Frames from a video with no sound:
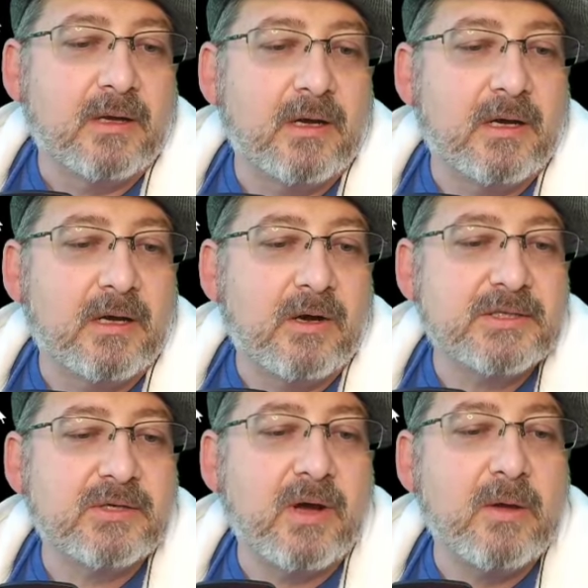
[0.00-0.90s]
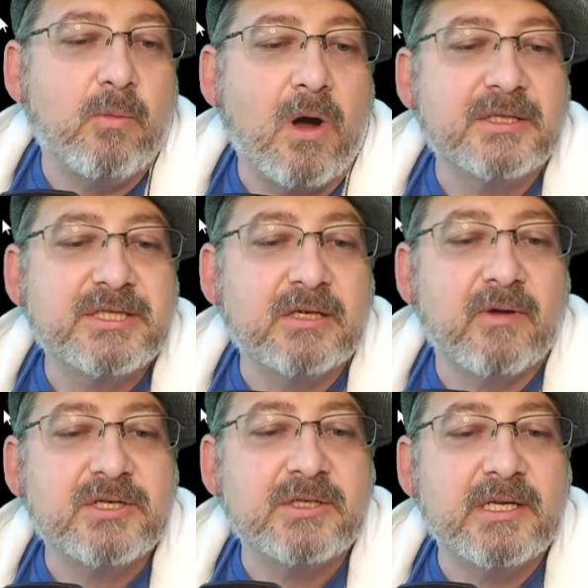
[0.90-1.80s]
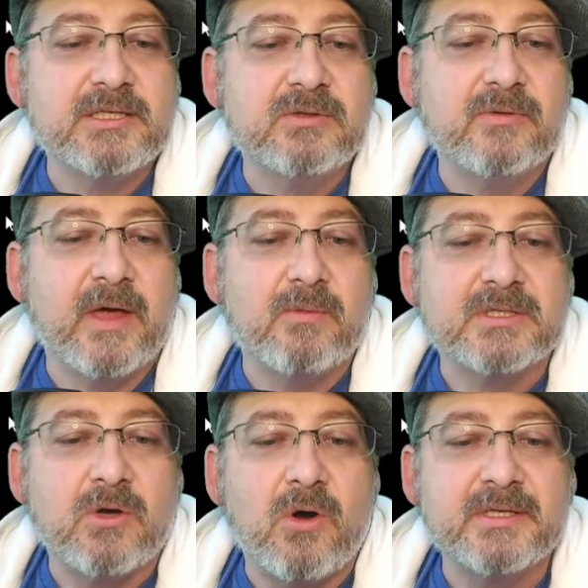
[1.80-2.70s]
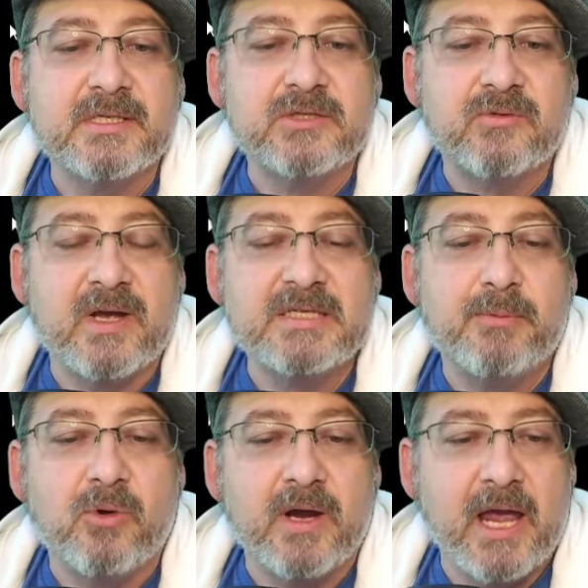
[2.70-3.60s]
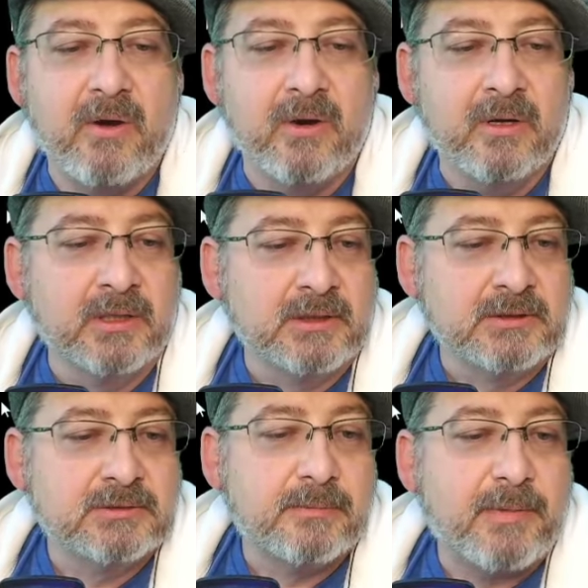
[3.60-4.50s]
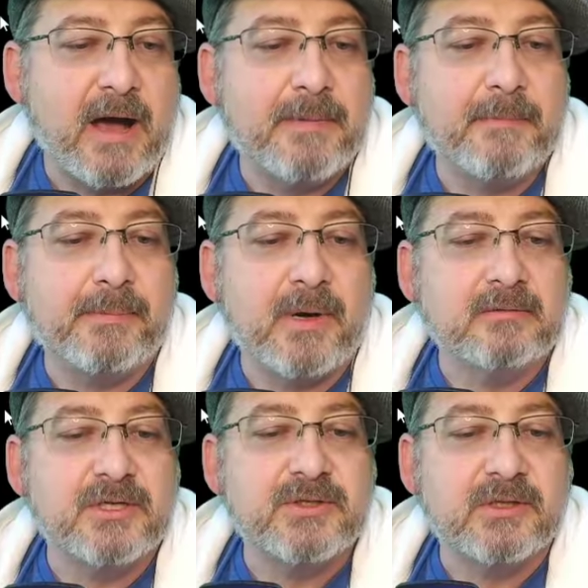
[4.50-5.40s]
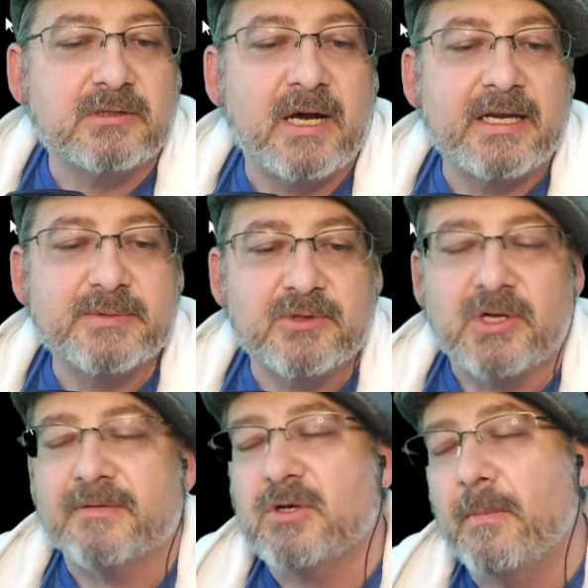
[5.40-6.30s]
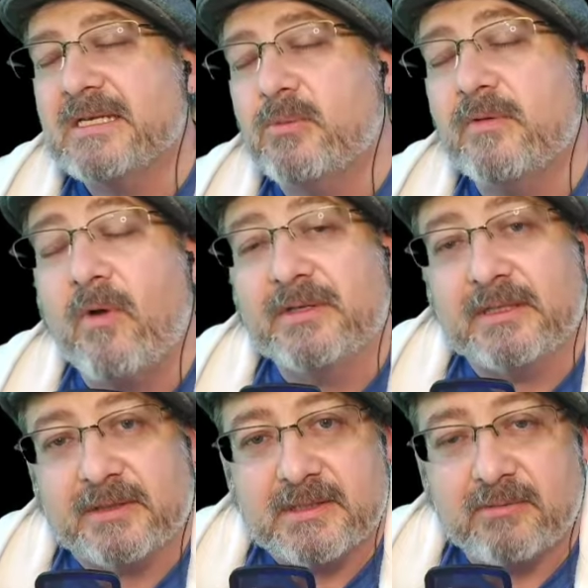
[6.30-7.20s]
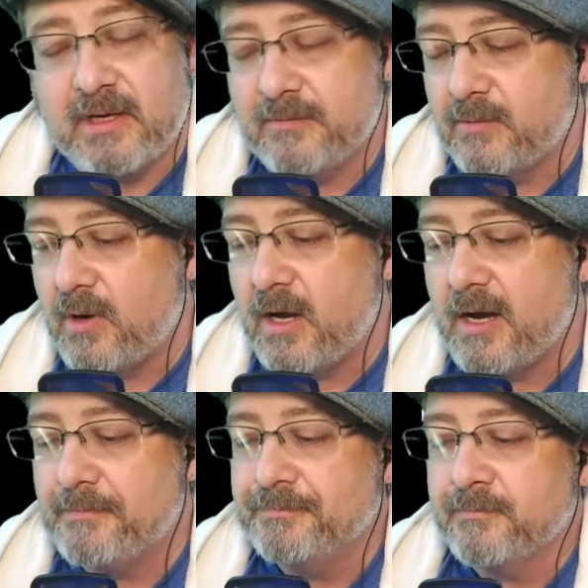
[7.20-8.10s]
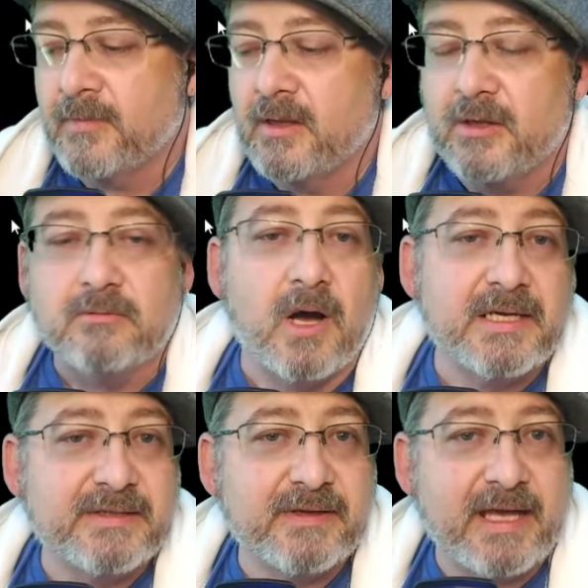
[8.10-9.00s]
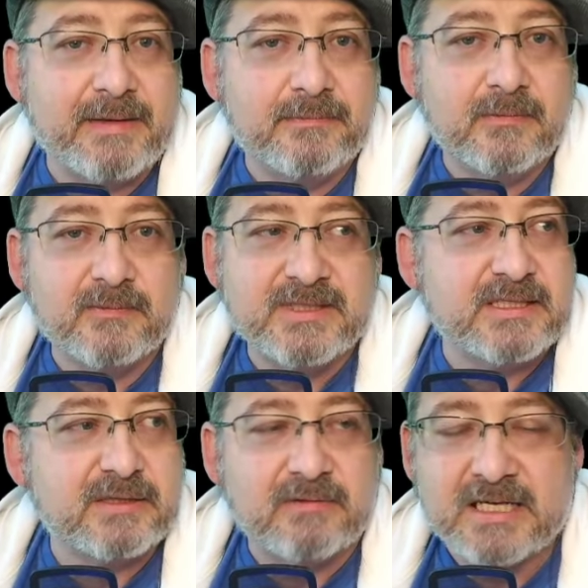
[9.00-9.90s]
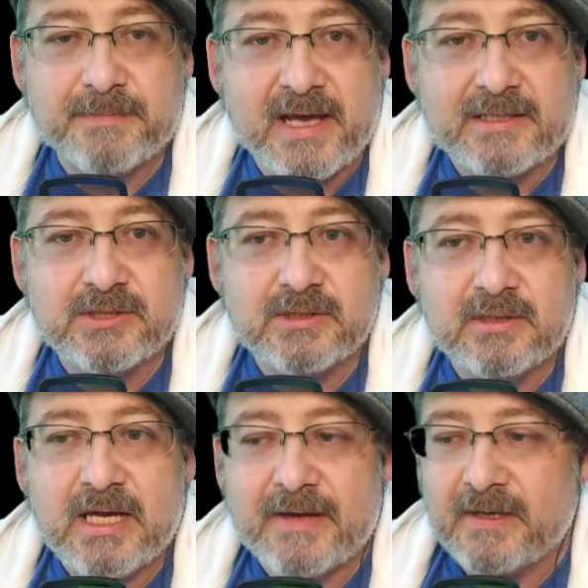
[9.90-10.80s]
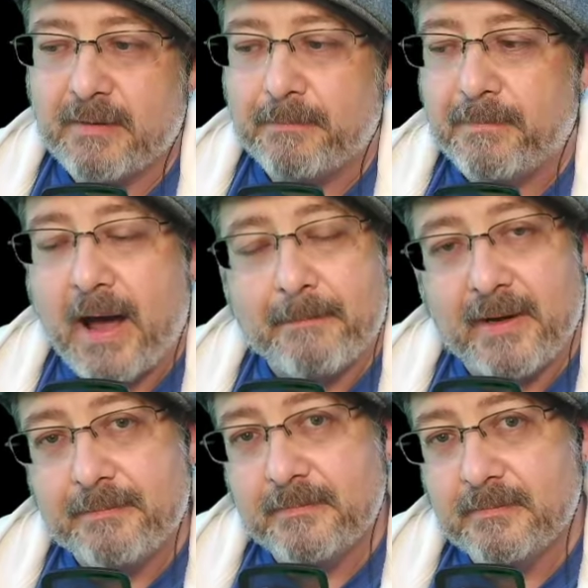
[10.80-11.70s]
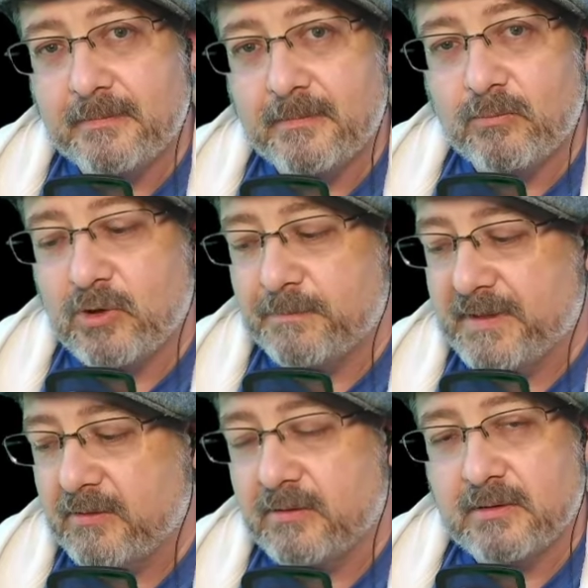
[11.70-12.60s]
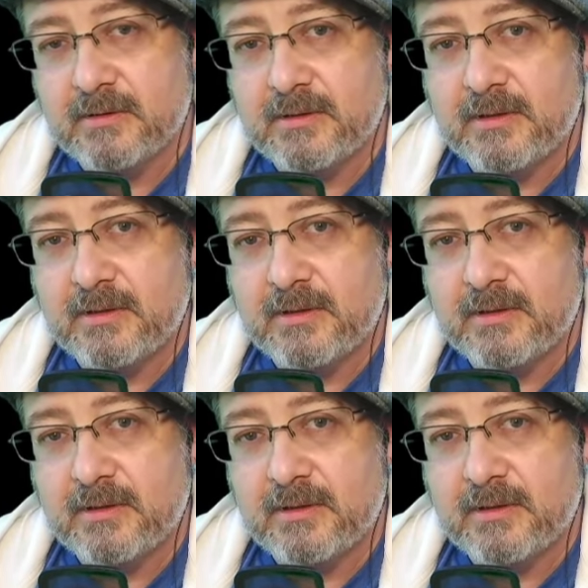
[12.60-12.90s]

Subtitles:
Also, a wallet generation issue that was causing transport error pop up upon launching the client has been resolved. So basically, we've all dealt this, right? You log into the game since the last patch, and then a pop-up would appear